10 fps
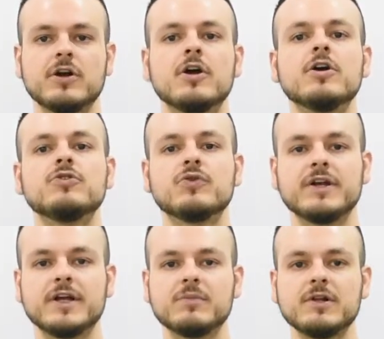to
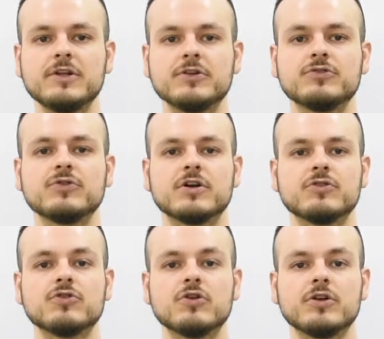enable you to
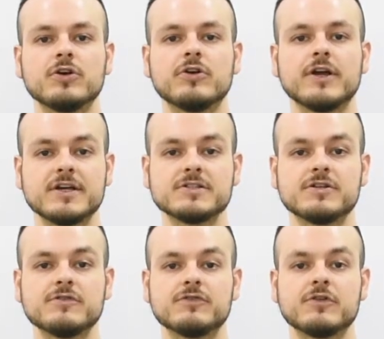control your AC from